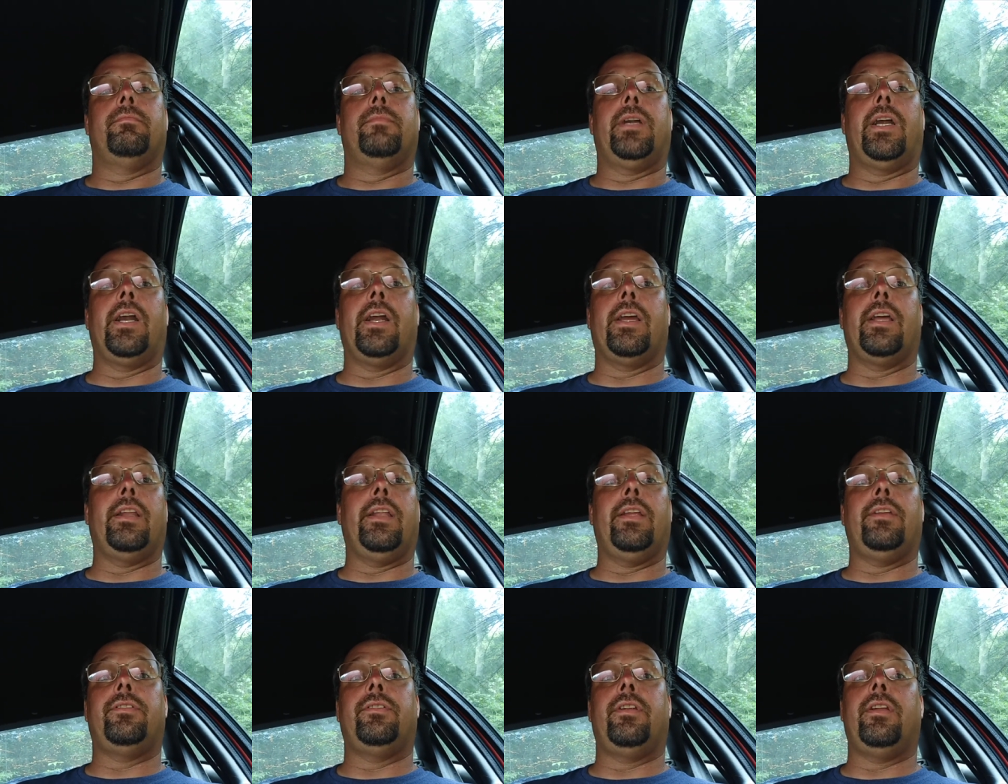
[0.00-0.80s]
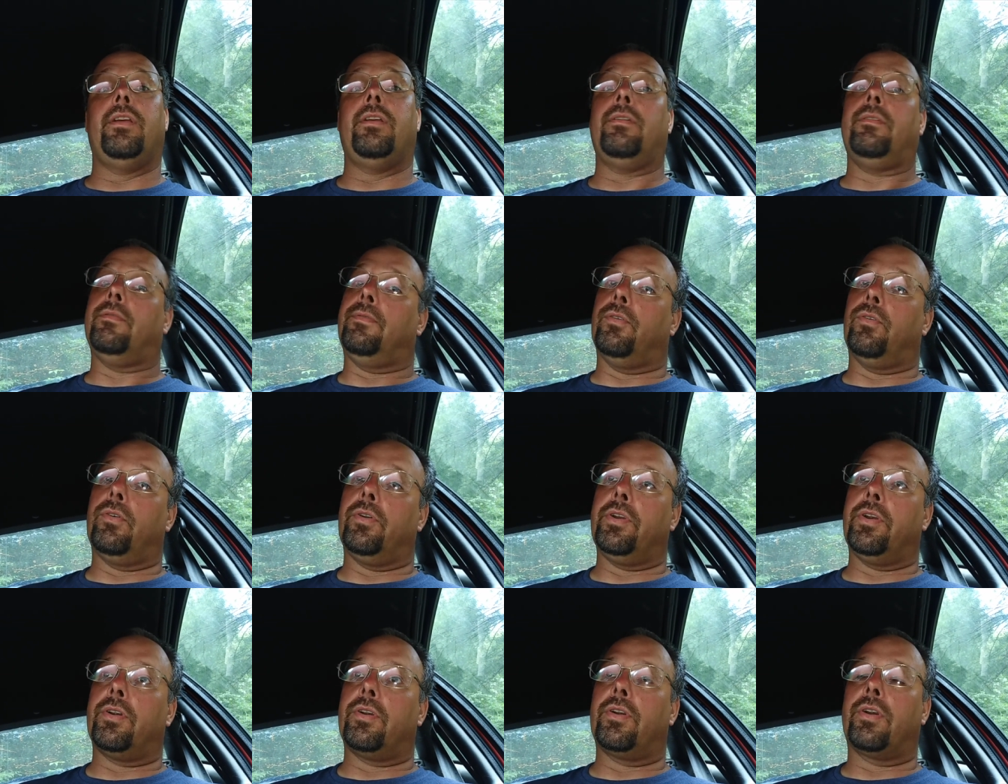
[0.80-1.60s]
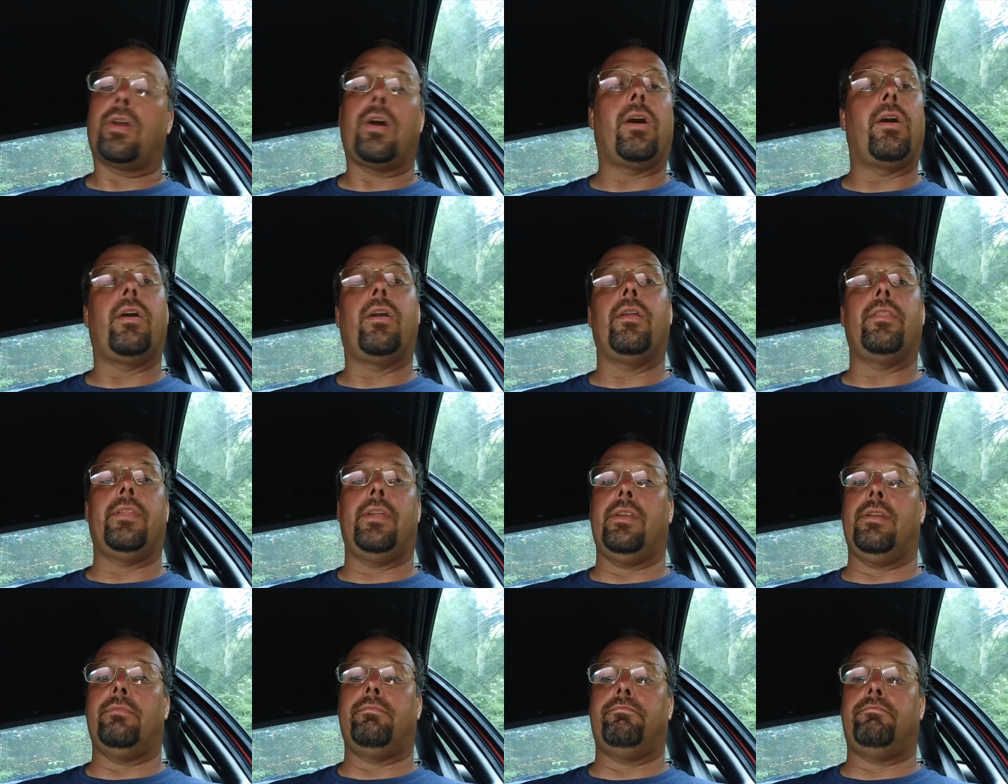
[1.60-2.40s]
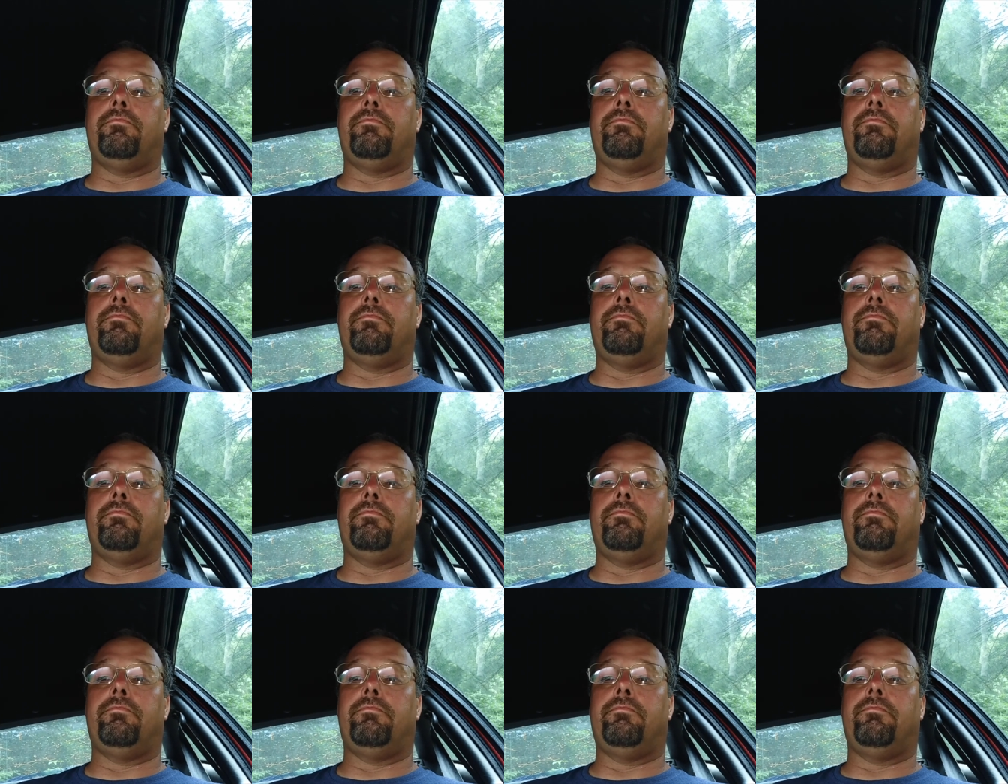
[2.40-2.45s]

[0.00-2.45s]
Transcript: Air conditioning for your car that